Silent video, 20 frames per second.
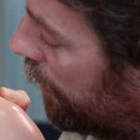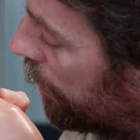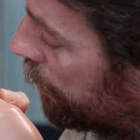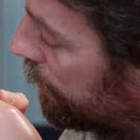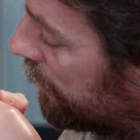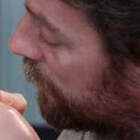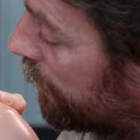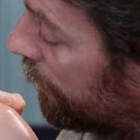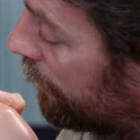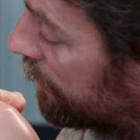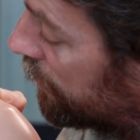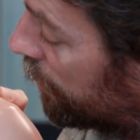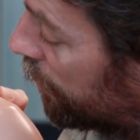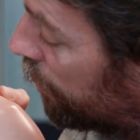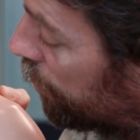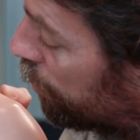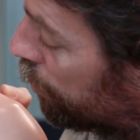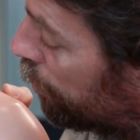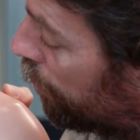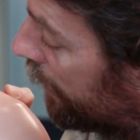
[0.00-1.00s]
arteries over to
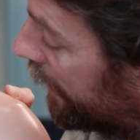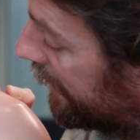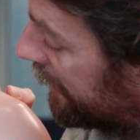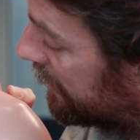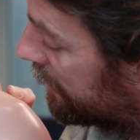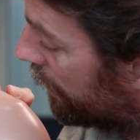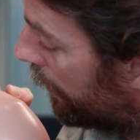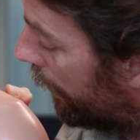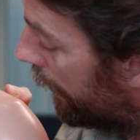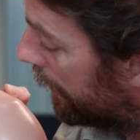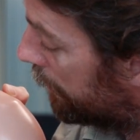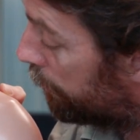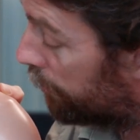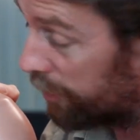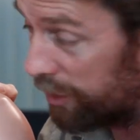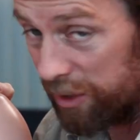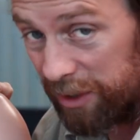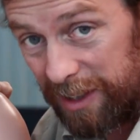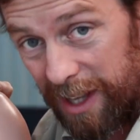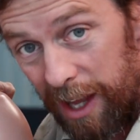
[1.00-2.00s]
the right side
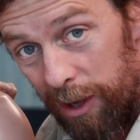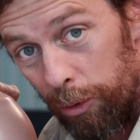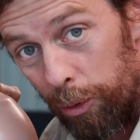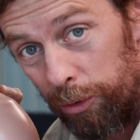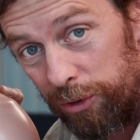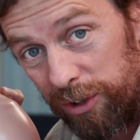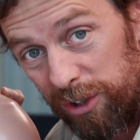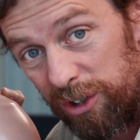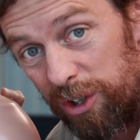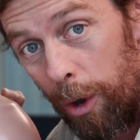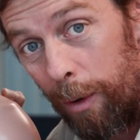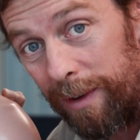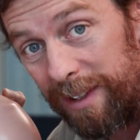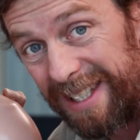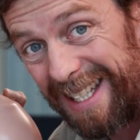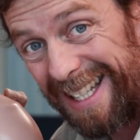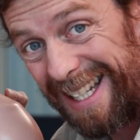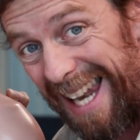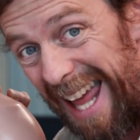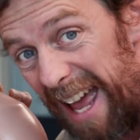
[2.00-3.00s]
because the aorta is going
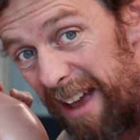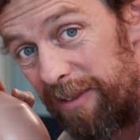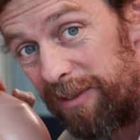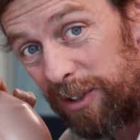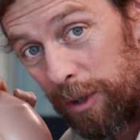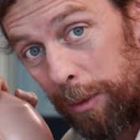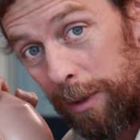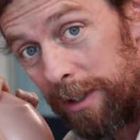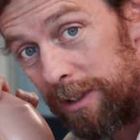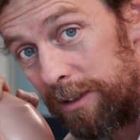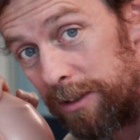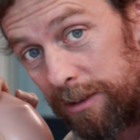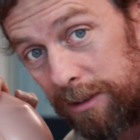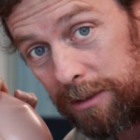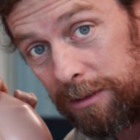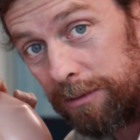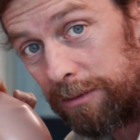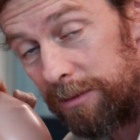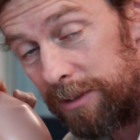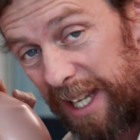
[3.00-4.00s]
to the left, so it's
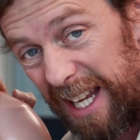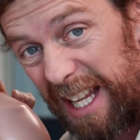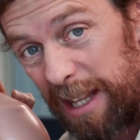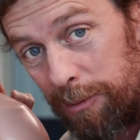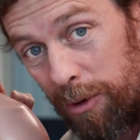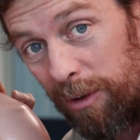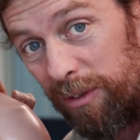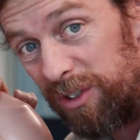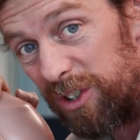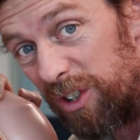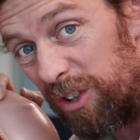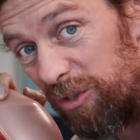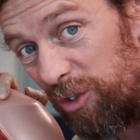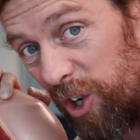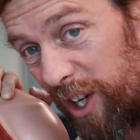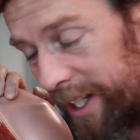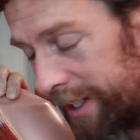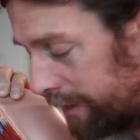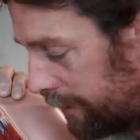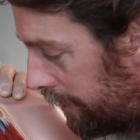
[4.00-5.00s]
taking them over to the
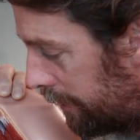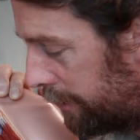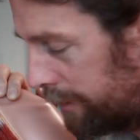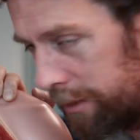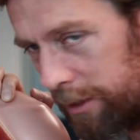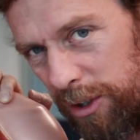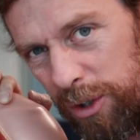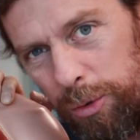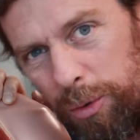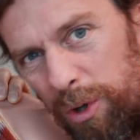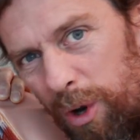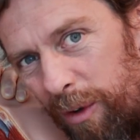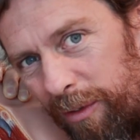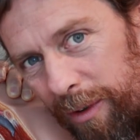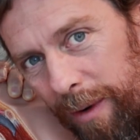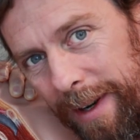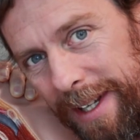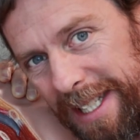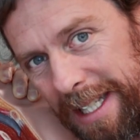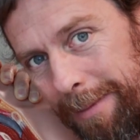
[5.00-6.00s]
right, because we're not
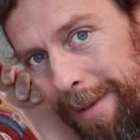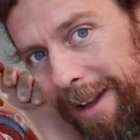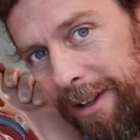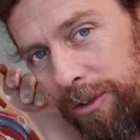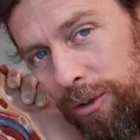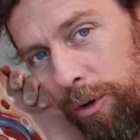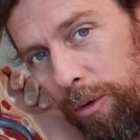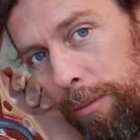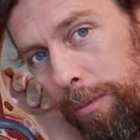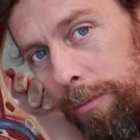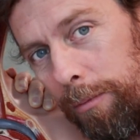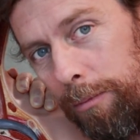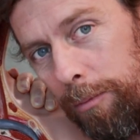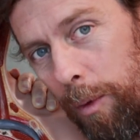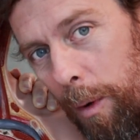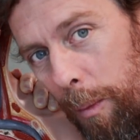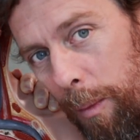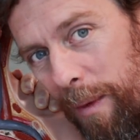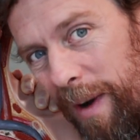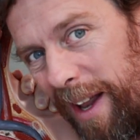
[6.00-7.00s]
very symmetrical
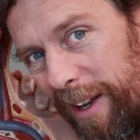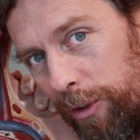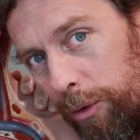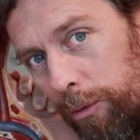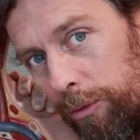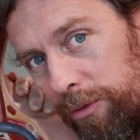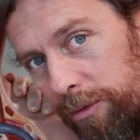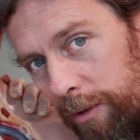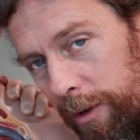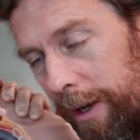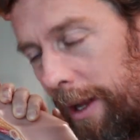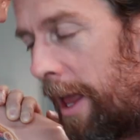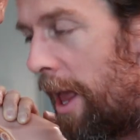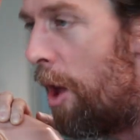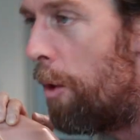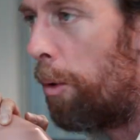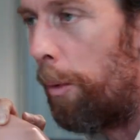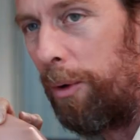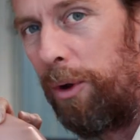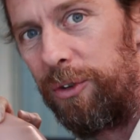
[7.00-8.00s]
when we're adults, right?
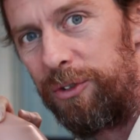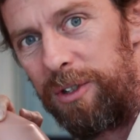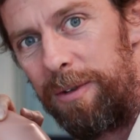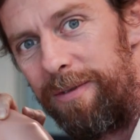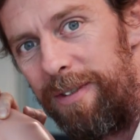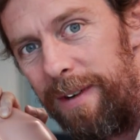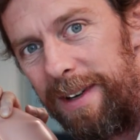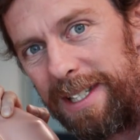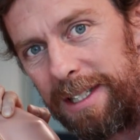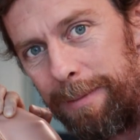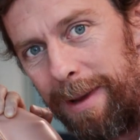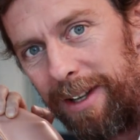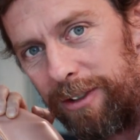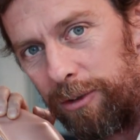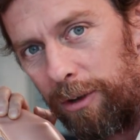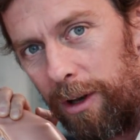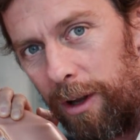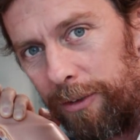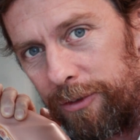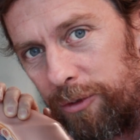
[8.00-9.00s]
Well, we're not very
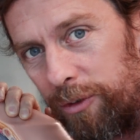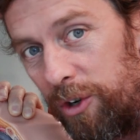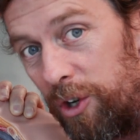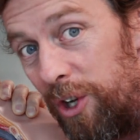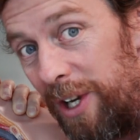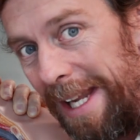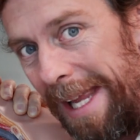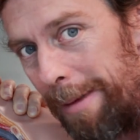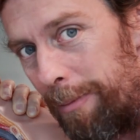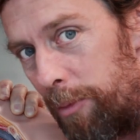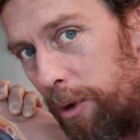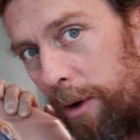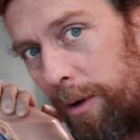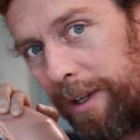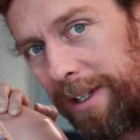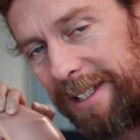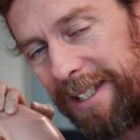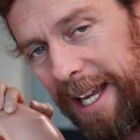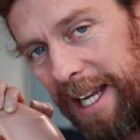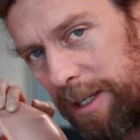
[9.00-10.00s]
symmetrical after an early
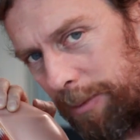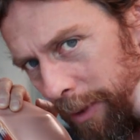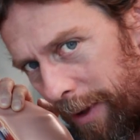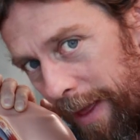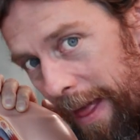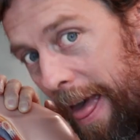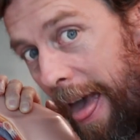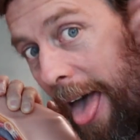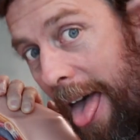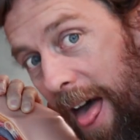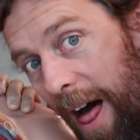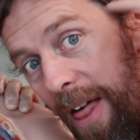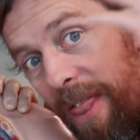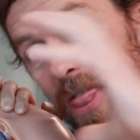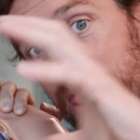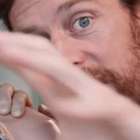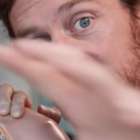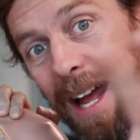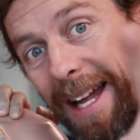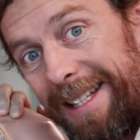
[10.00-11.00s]
embryonic stage, but
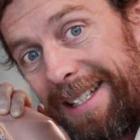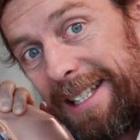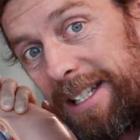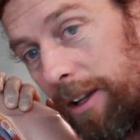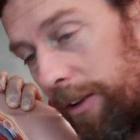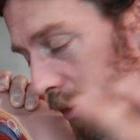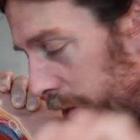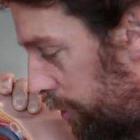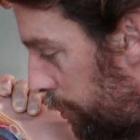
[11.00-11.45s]
that's another